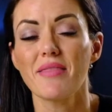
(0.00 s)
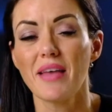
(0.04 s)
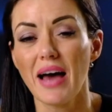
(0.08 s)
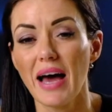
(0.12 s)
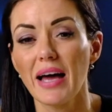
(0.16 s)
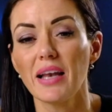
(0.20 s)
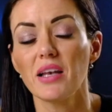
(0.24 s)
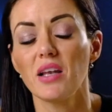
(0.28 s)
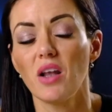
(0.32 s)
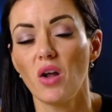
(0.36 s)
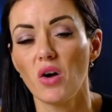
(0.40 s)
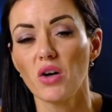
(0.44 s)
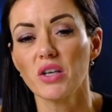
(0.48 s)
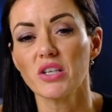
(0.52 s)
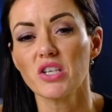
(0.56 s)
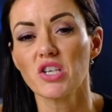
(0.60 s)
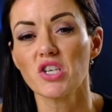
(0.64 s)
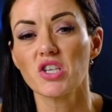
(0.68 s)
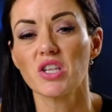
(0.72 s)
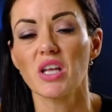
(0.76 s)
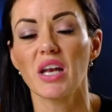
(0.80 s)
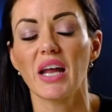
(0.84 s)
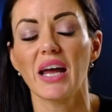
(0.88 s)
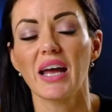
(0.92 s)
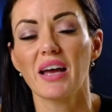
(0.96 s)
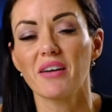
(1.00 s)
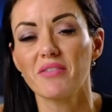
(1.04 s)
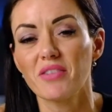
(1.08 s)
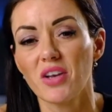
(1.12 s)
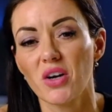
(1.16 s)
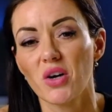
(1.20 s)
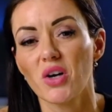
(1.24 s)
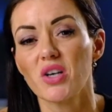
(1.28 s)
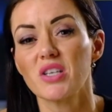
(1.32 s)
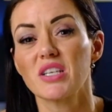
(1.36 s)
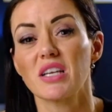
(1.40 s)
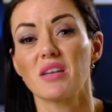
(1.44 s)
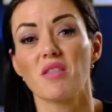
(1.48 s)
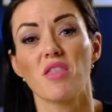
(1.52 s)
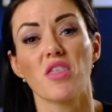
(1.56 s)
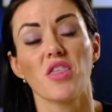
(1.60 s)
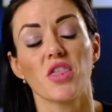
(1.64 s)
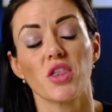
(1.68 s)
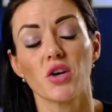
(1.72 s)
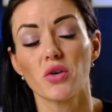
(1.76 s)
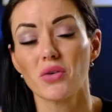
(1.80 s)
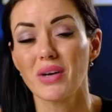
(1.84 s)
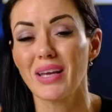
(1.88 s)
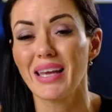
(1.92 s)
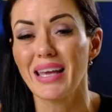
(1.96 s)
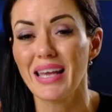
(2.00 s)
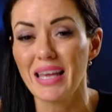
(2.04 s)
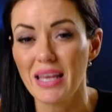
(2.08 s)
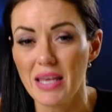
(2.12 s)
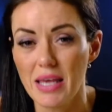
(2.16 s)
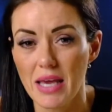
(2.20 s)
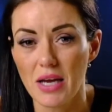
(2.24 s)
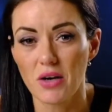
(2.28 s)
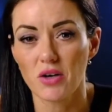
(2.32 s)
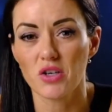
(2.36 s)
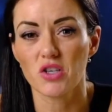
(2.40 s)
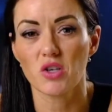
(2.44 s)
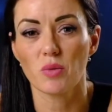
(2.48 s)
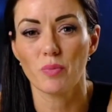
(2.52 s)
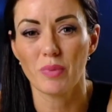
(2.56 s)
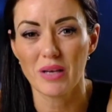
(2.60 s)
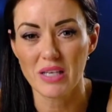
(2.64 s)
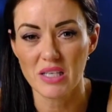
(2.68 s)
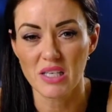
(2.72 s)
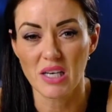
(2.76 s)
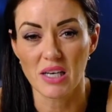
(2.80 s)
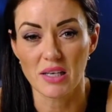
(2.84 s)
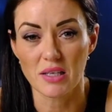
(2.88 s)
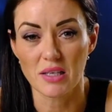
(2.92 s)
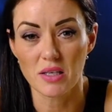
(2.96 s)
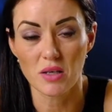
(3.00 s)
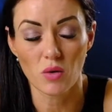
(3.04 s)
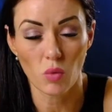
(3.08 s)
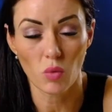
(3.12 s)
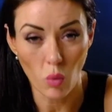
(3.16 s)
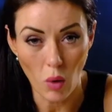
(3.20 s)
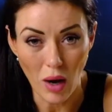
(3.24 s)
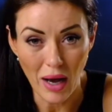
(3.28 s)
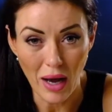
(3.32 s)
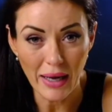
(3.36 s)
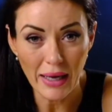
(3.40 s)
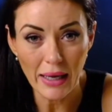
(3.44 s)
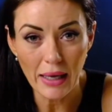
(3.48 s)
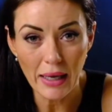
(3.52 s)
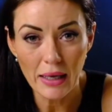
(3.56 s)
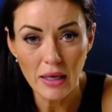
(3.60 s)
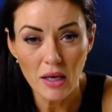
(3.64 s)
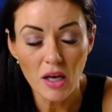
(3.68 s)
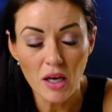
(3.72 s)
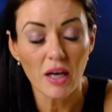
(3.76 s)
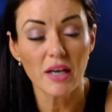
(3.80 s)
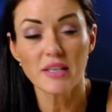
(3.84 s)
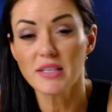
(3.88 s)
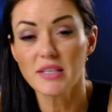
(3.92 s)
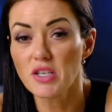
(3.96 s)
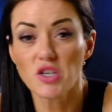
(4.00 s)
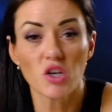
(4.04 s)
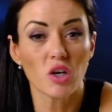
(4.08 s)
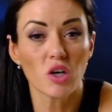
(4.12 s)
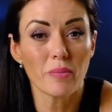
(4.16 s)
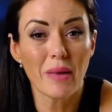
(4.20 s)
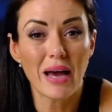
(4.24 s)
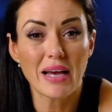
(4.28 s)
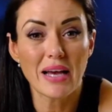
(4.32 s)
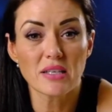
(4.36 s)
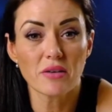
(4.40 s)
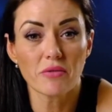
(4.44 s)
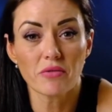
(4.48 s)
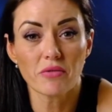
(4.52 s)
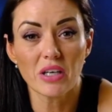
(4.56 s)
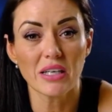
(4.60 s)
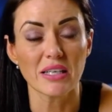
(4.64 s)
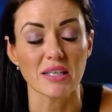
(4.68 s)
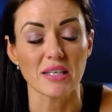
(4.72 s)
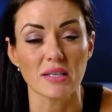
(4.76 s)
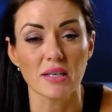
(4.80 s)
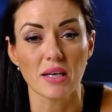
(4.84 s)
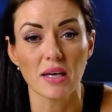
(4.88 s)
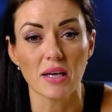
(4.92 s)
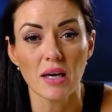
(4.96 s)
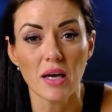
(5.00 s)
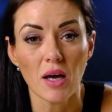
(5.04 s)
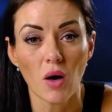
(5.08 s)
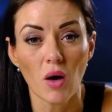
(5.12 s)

that launch than I have learned in 3 years of business. Why? Because I took a massive risk.